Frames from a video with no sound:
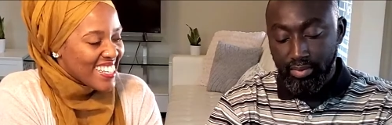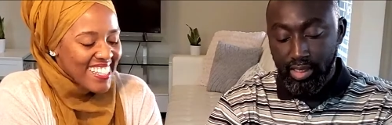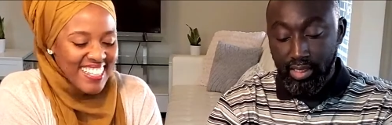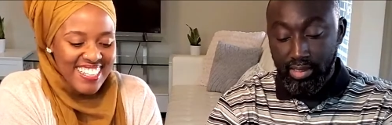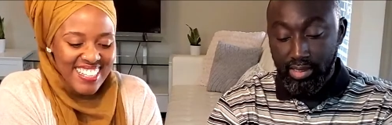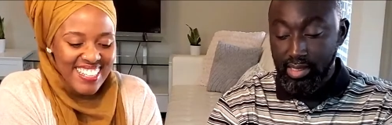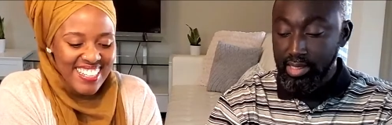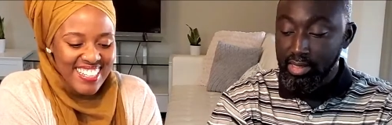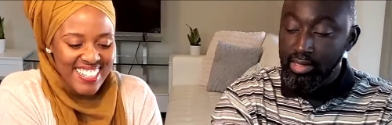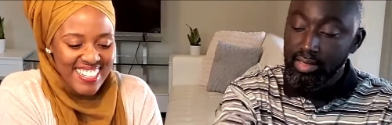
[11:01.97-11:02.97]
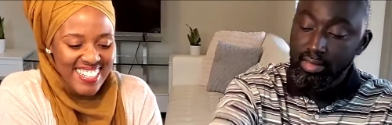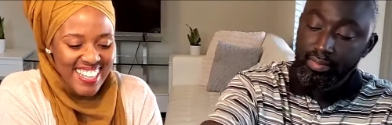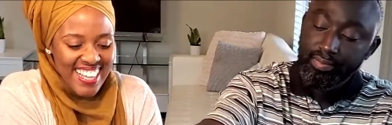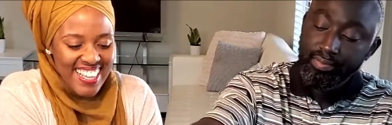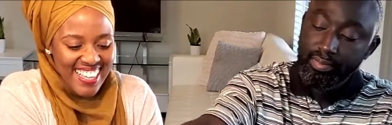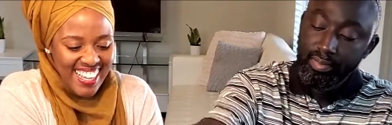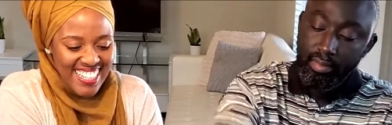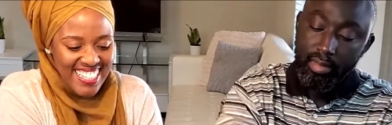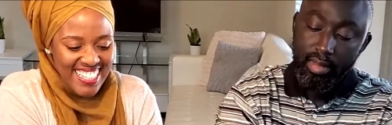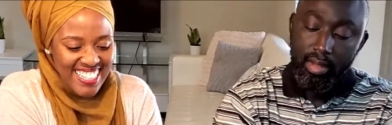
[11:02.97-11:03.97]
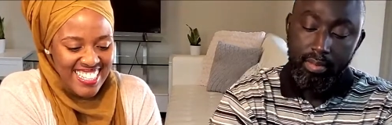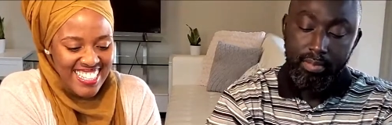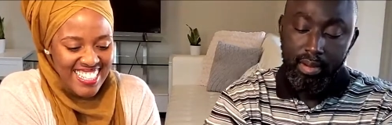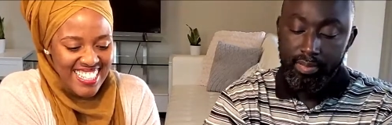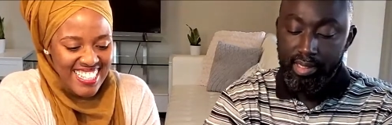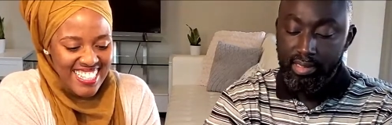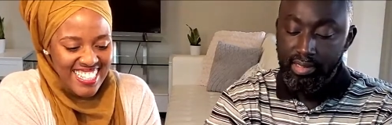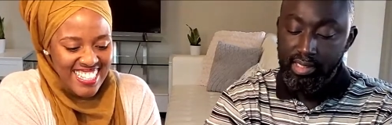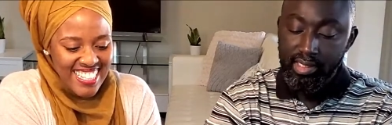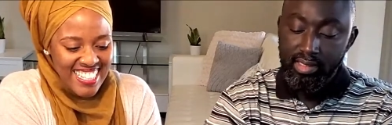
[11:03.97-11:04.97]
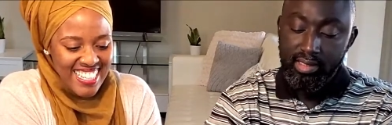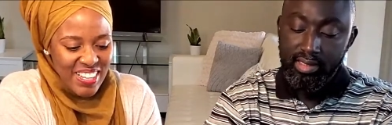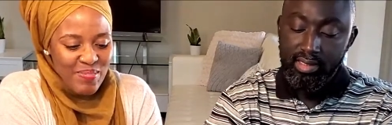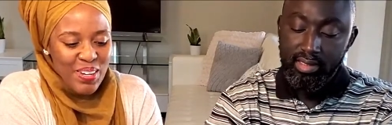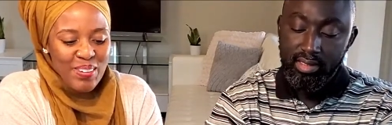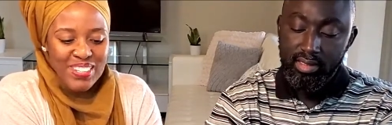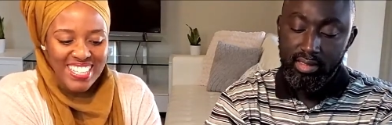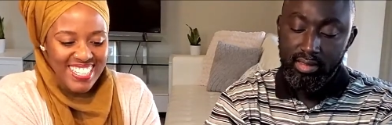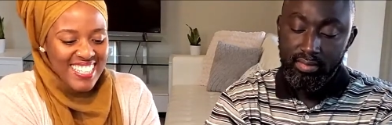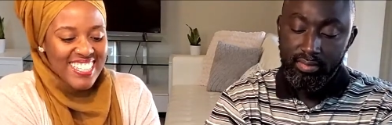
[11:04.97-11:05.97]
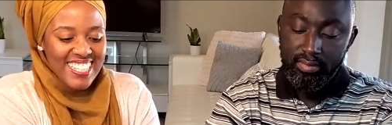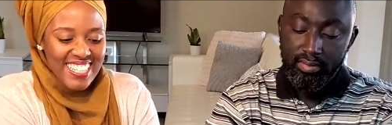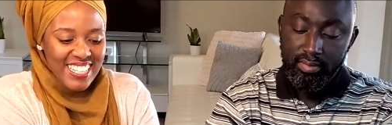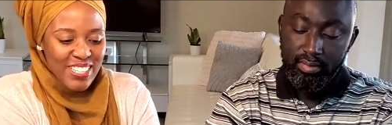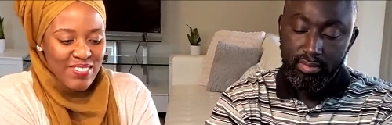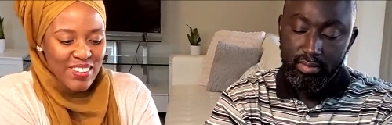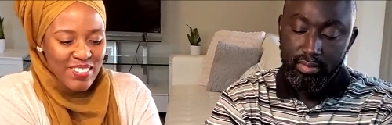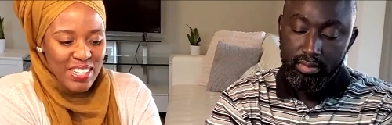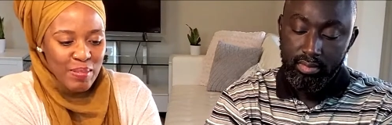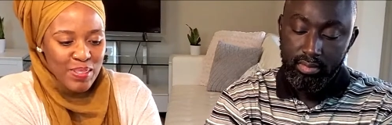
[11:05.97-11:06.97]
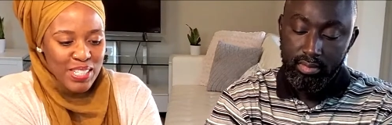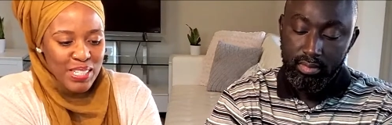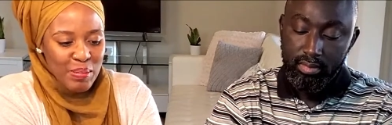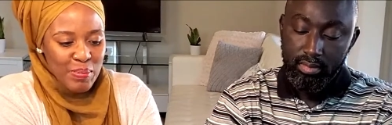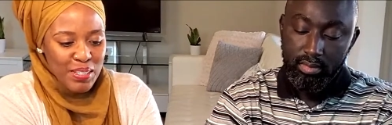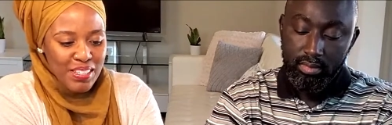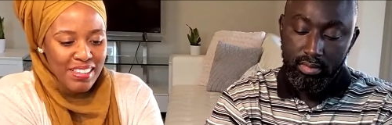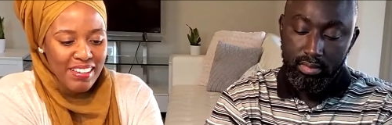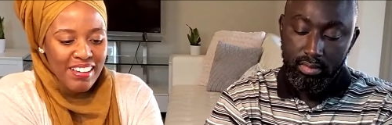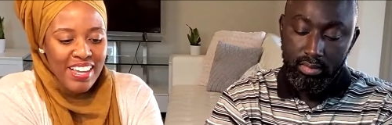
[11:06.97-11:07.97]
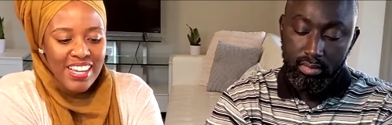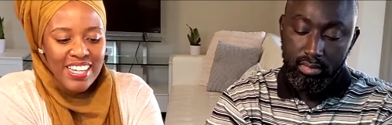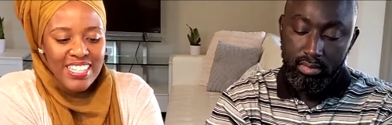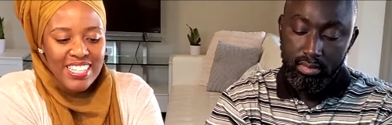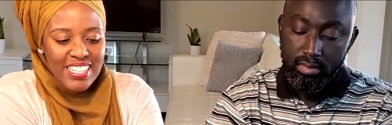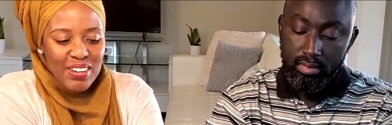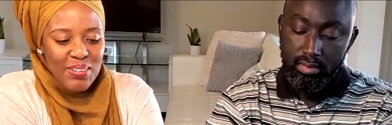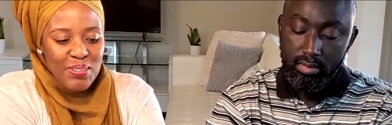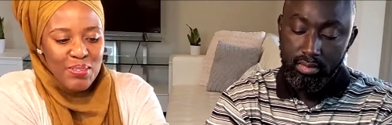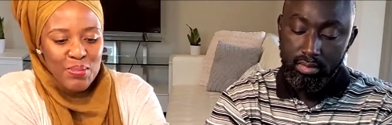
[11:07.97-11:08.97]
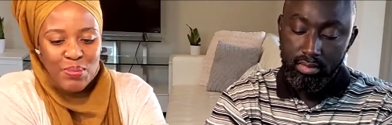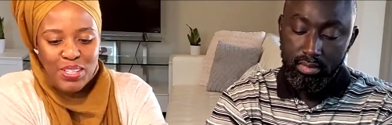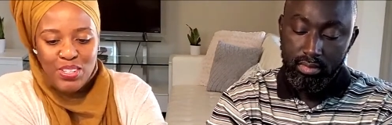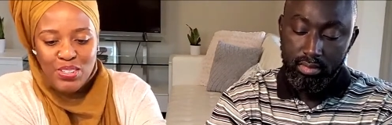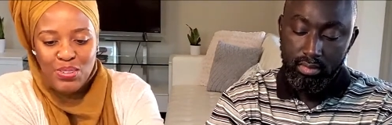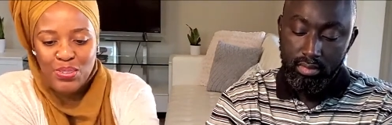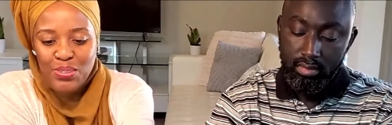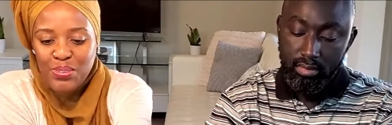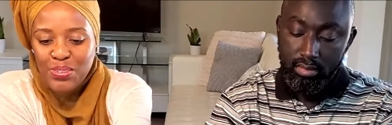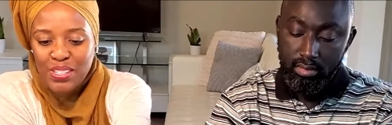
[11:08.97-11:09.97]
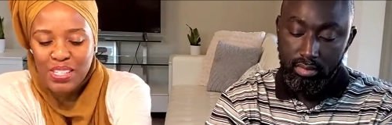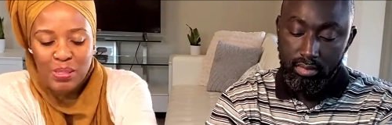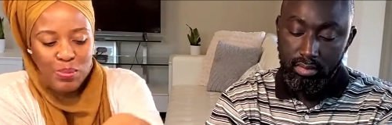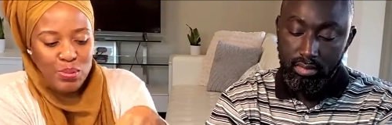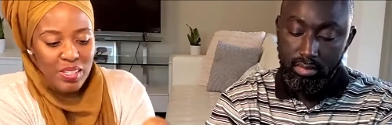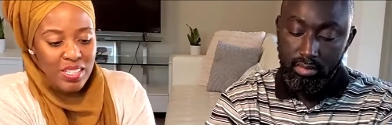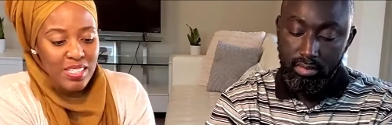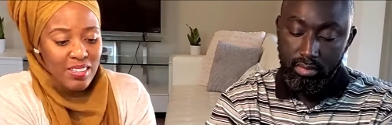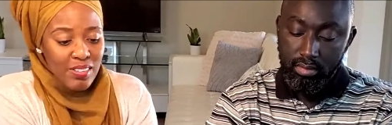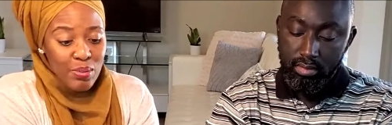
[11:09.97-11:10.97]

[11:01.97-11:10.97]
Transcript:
Speaker 1: and seeds. Yes. Pumpkin seeds.
Speaker 2: Pumpkin seeds. That's his favorite type of seed to put in there. So we do smoothies on a